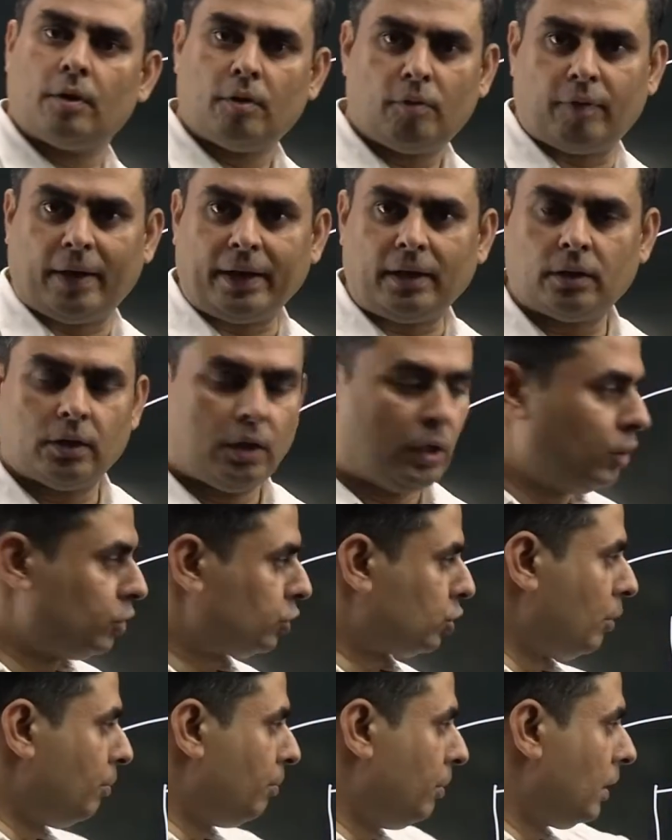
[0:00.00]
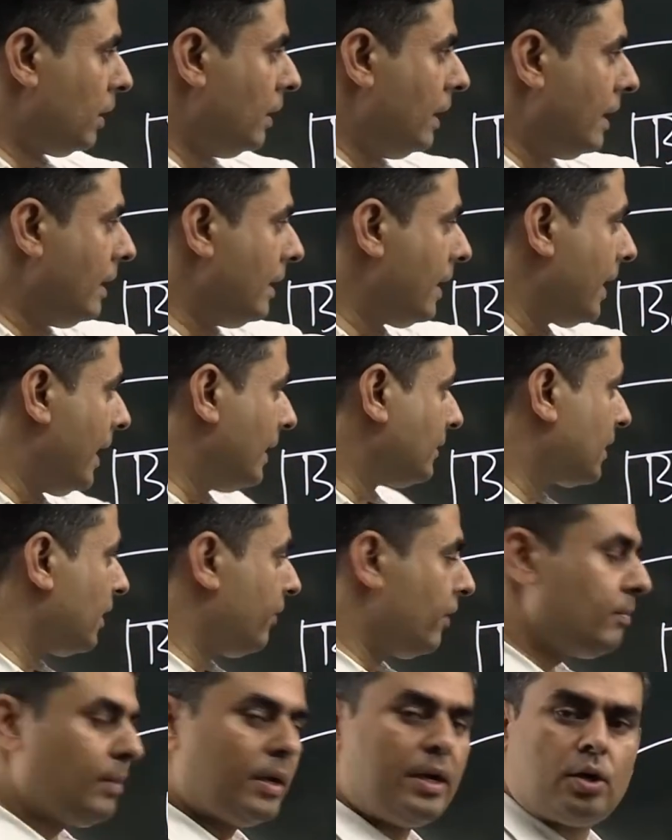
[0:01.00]
Fine. So lender has
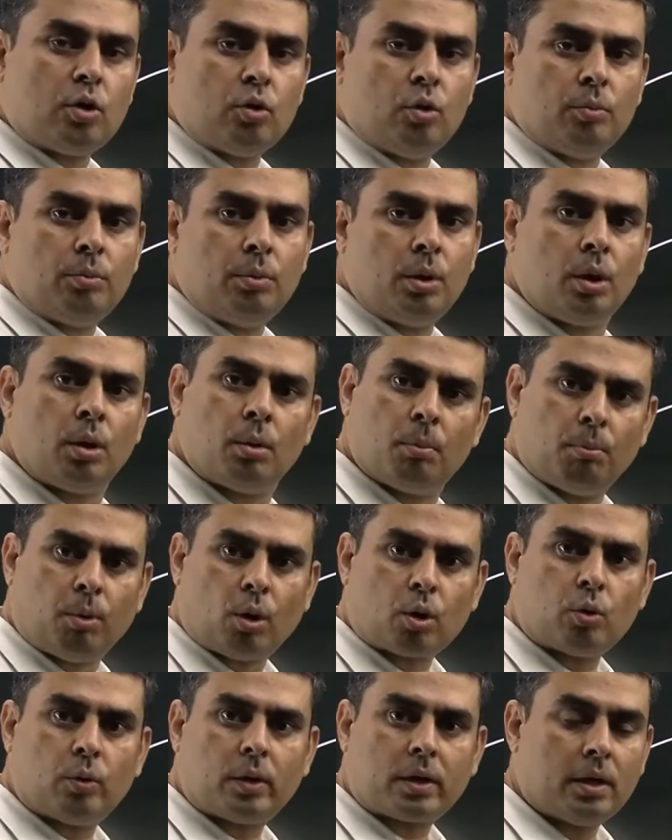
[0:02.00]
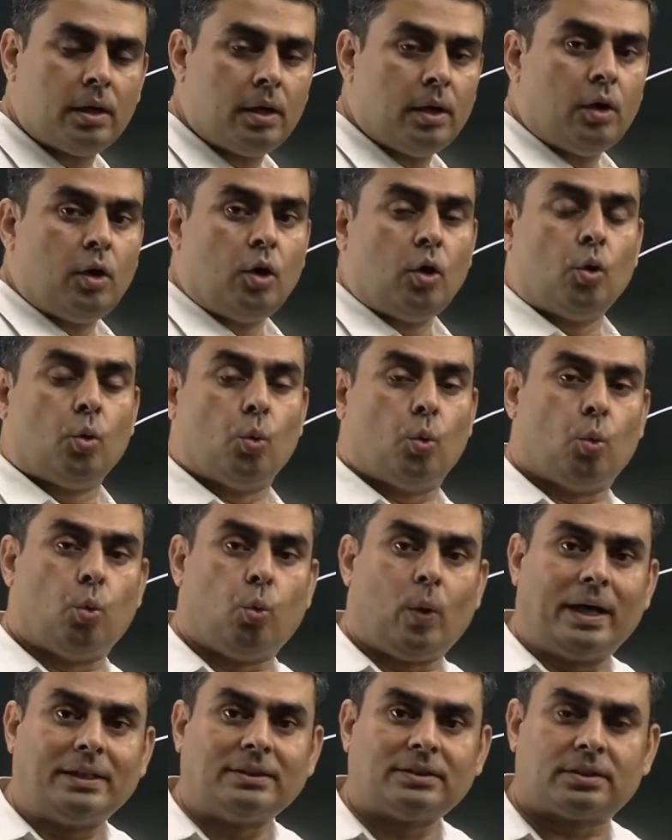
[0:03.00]
given money to whom? Borrower.
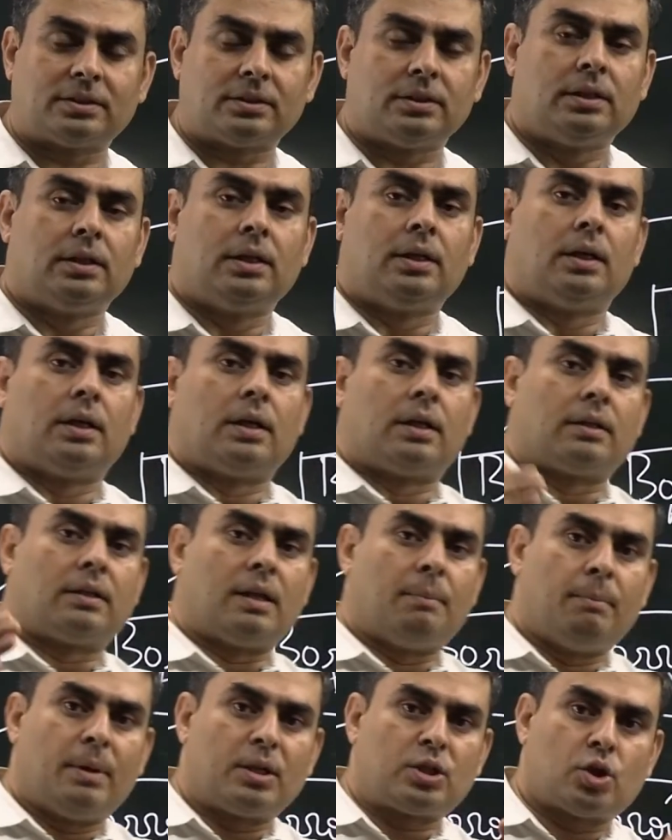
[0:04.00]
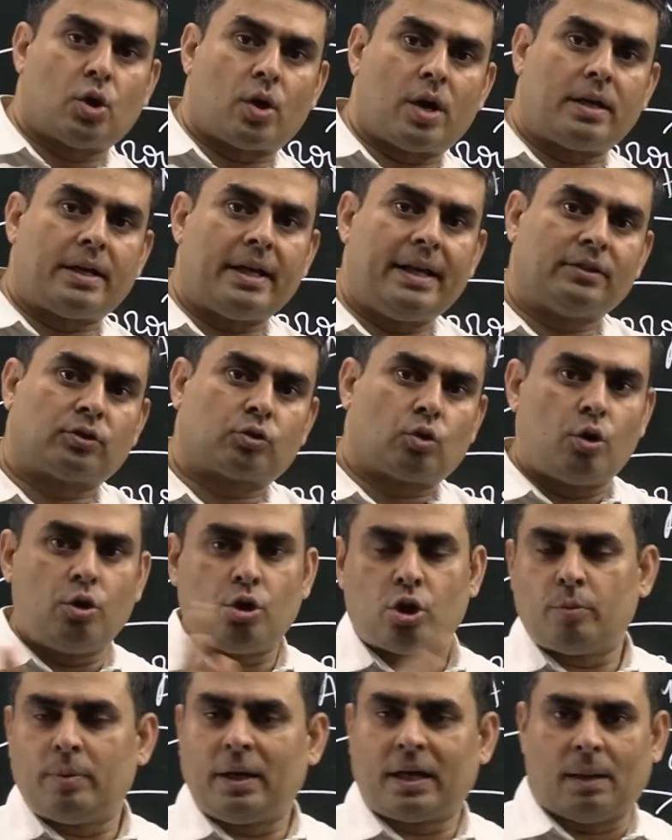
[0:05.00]
Once the maturity is
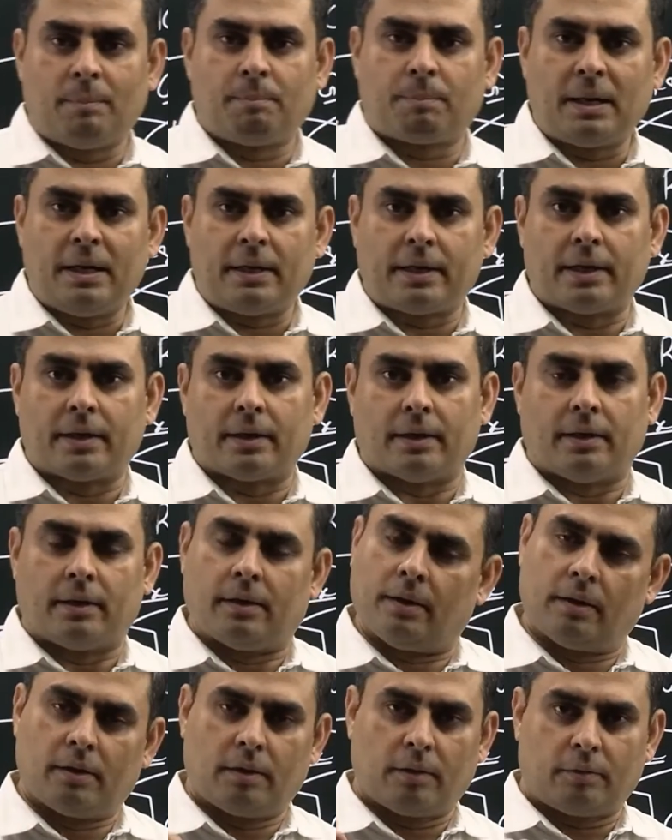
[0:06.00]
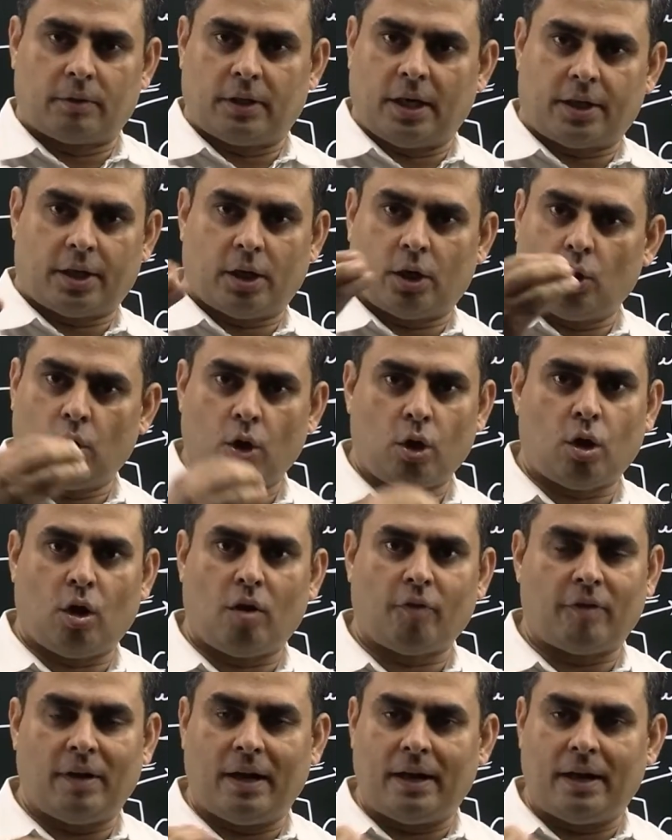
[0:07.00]
going to be completed, the tenure of